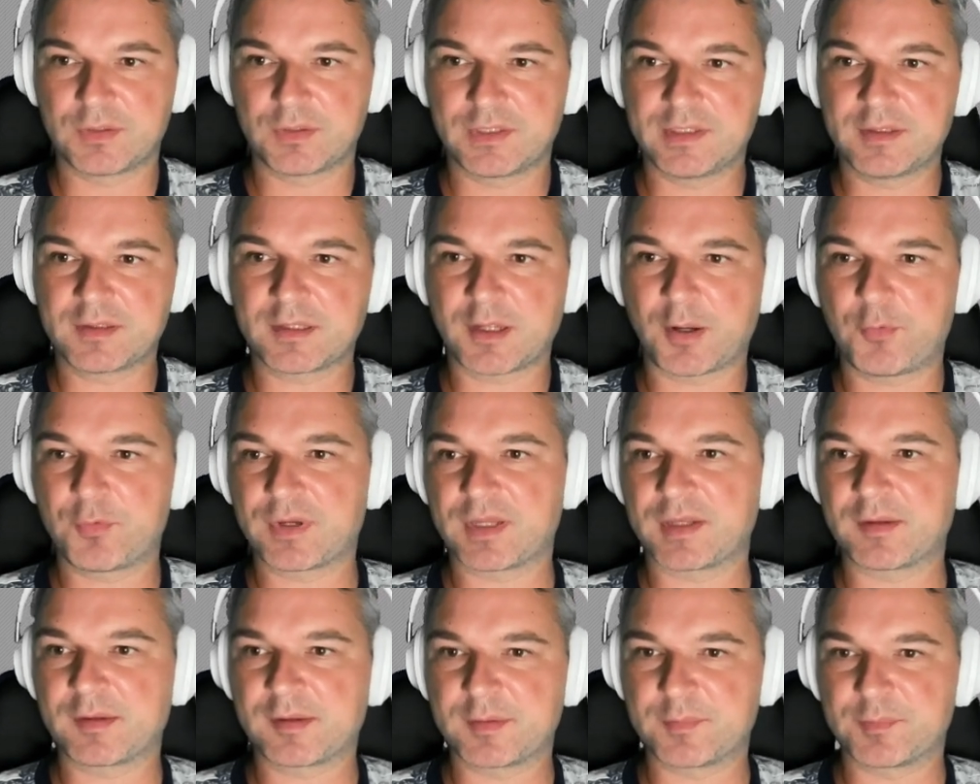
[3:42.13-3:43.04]
So here's how
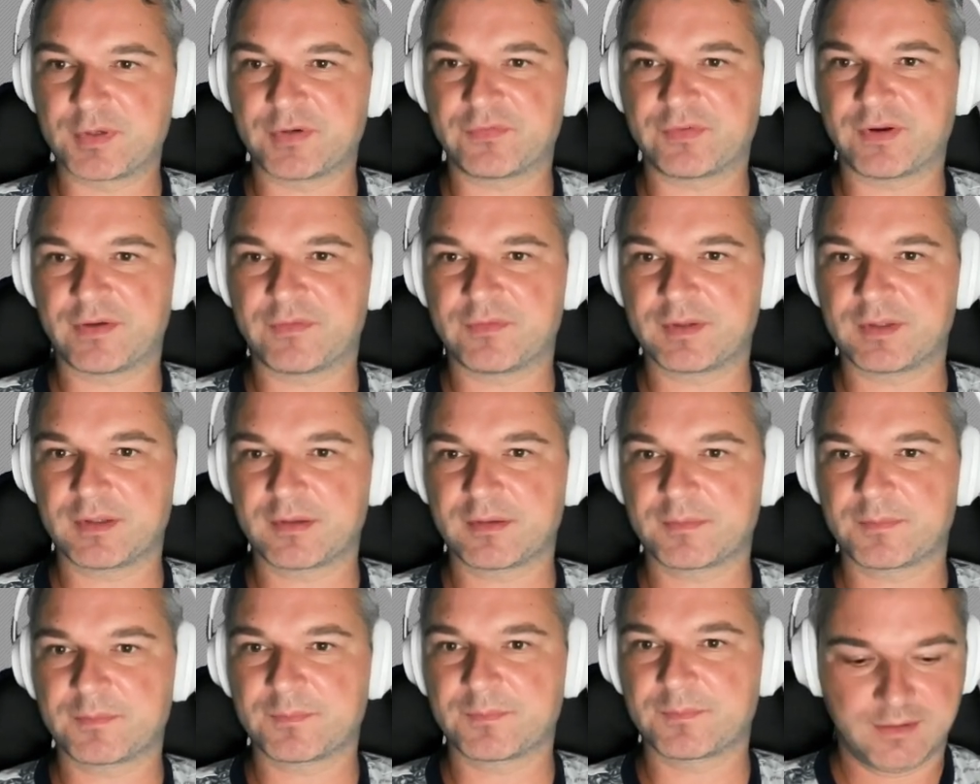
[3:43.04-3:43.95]
we can simplify
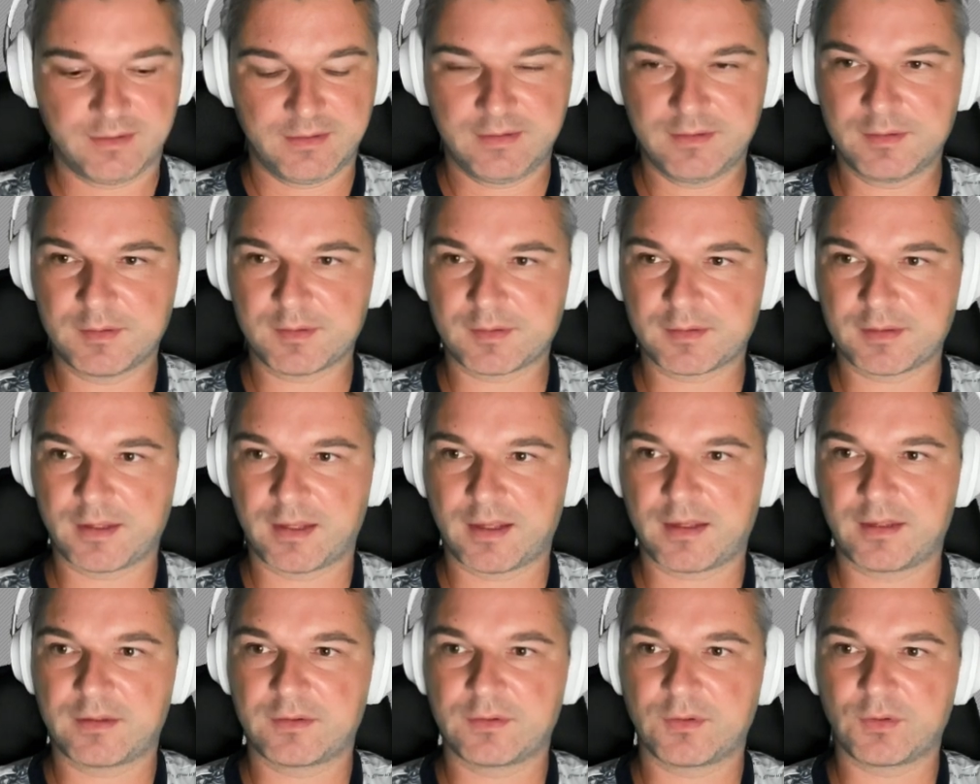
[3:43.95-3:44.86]
this.
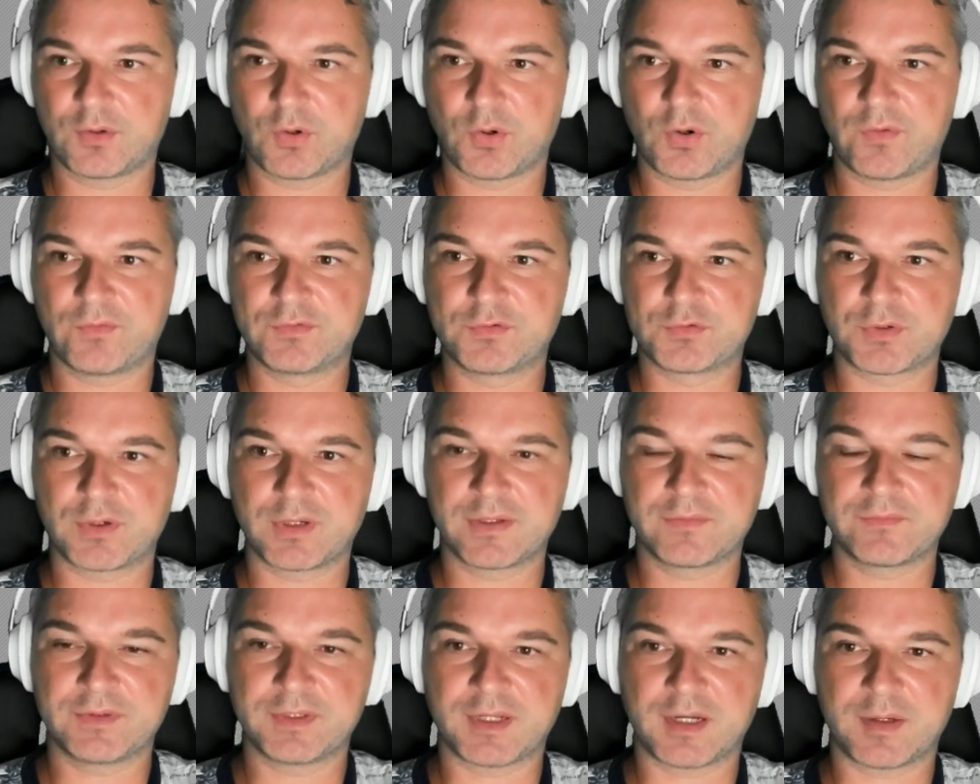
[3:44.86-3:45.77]
Instead of
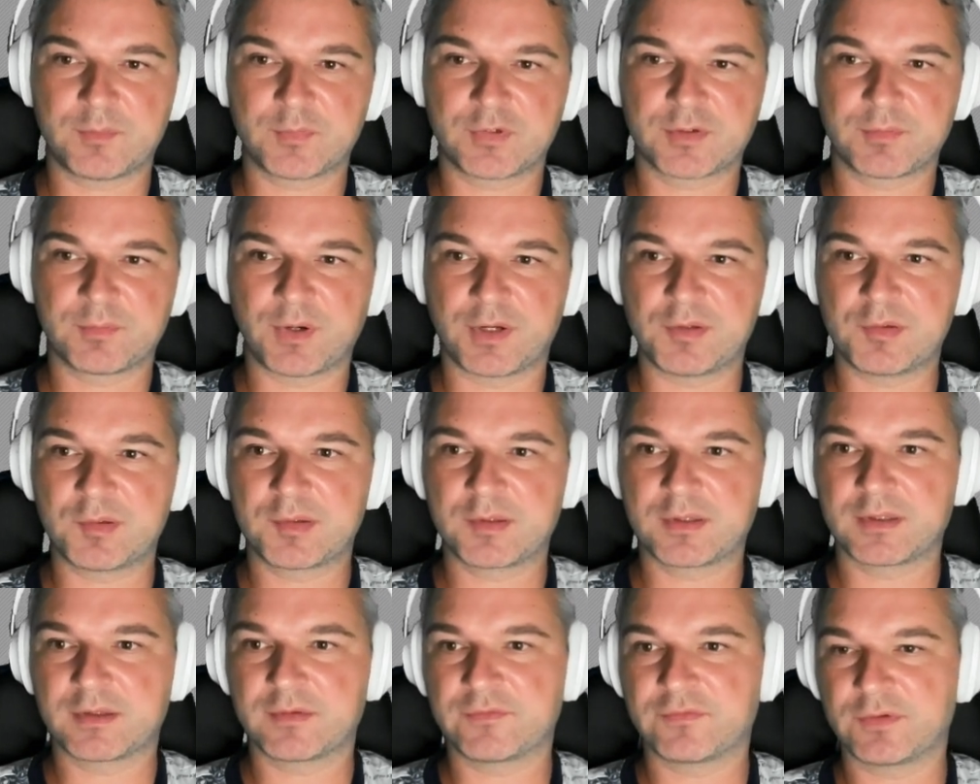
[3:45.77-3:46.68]
drawing the number by
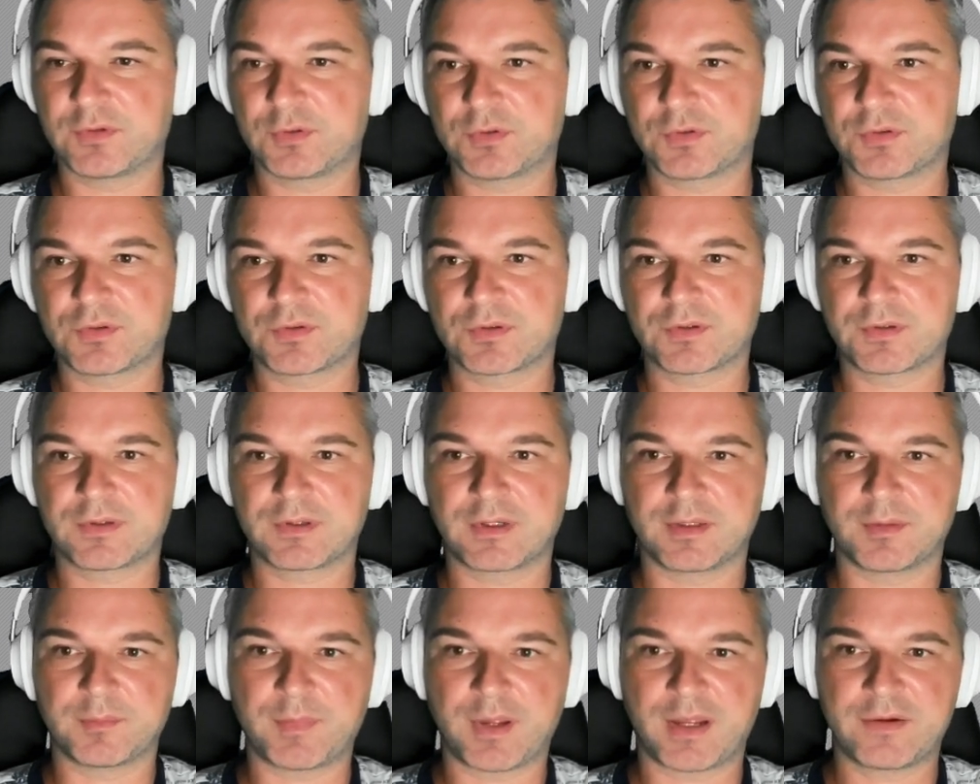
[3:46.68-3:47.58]
using
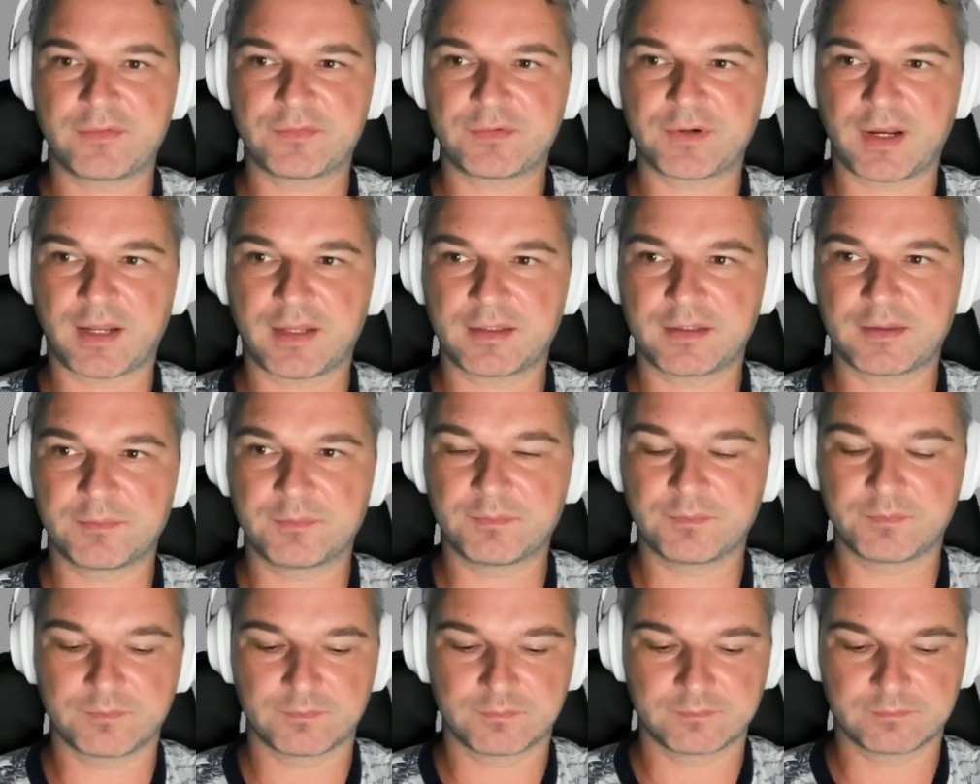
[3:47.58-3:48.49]
floor and math
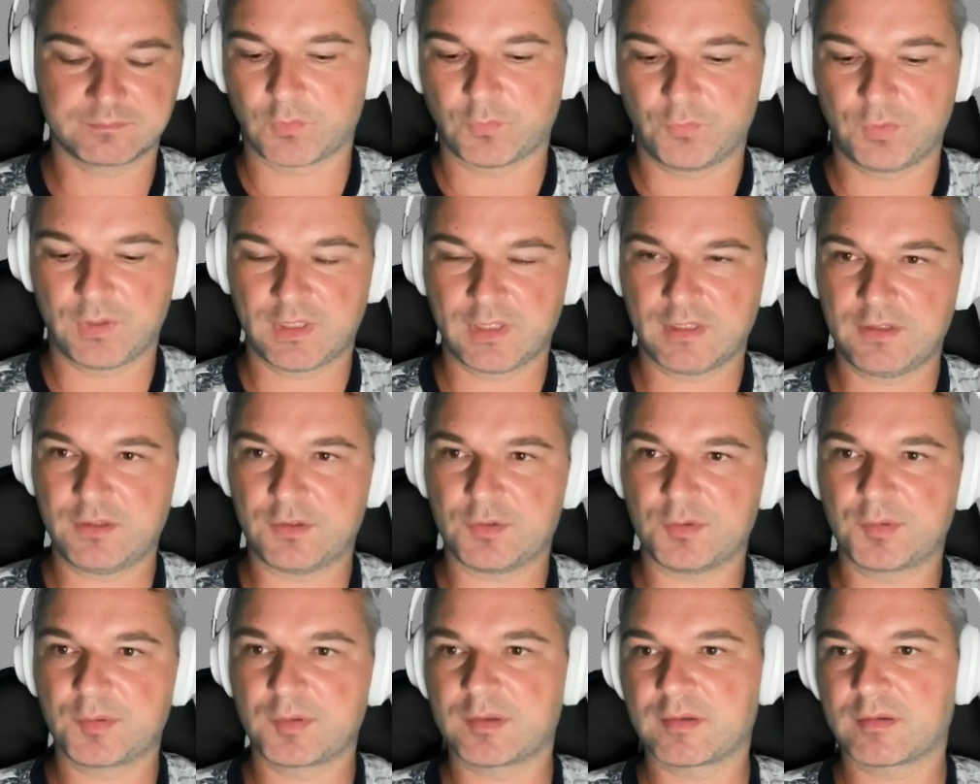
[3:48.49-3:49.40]
random, we can
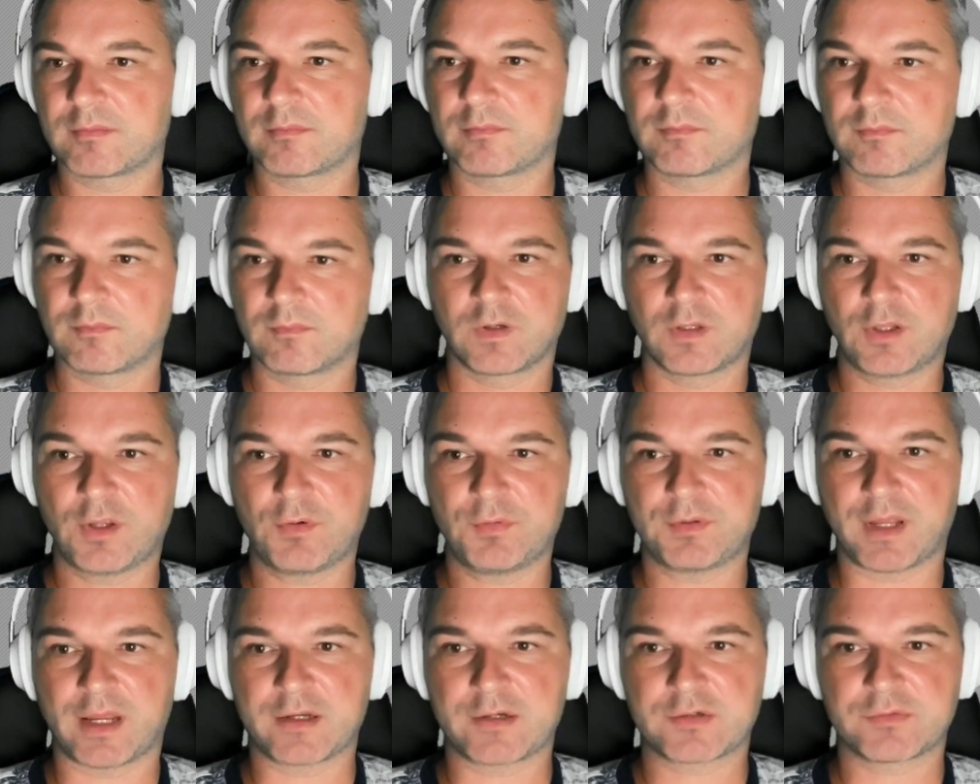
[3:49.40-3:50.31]
use
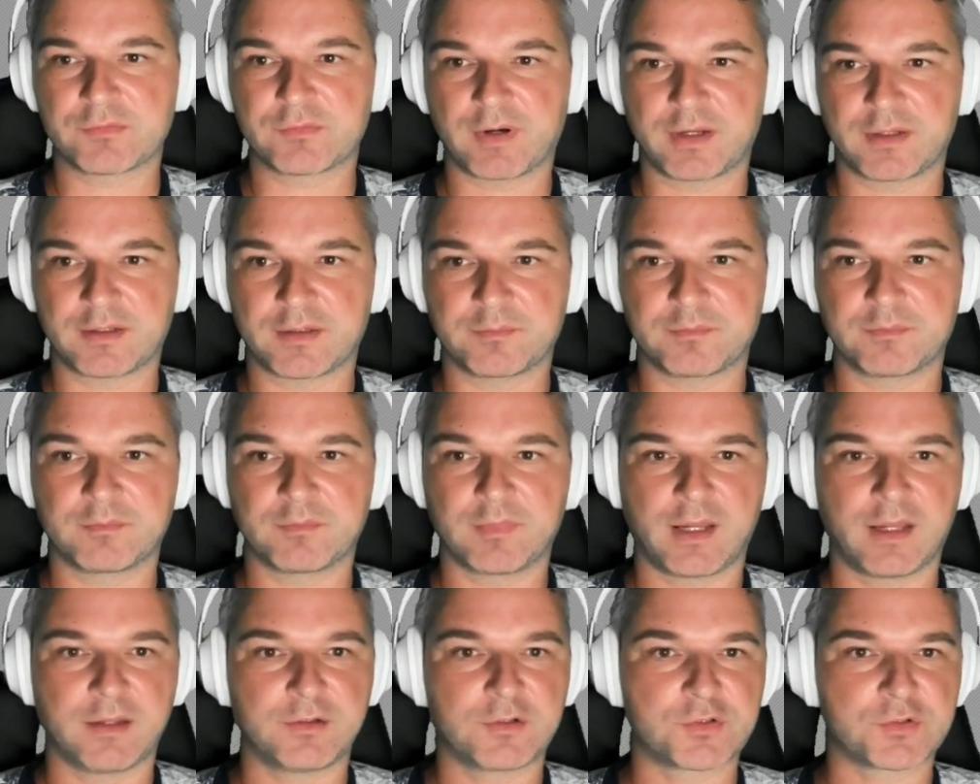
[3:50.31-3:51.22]
dash random
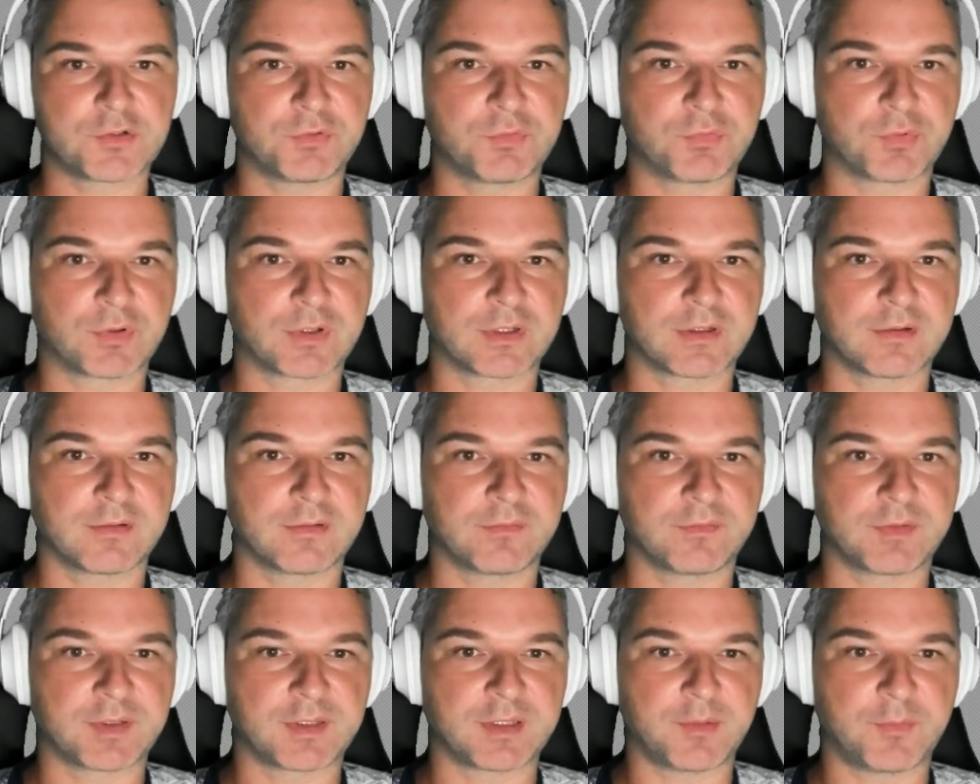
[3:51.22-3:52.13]
and it should work
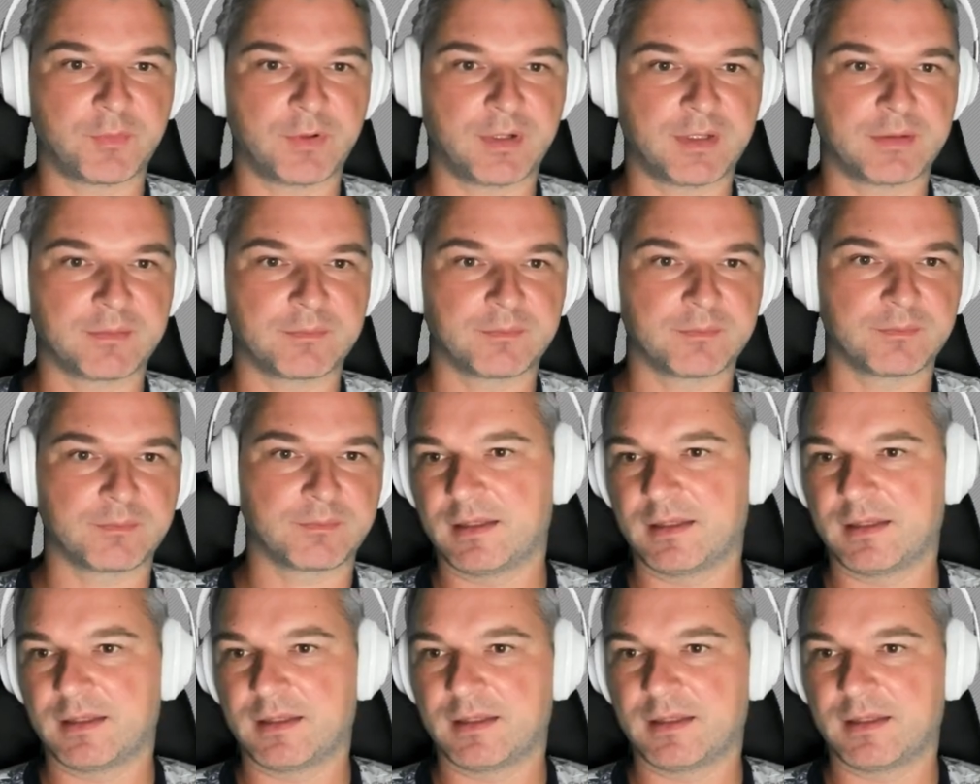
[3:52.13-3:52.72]
the same way.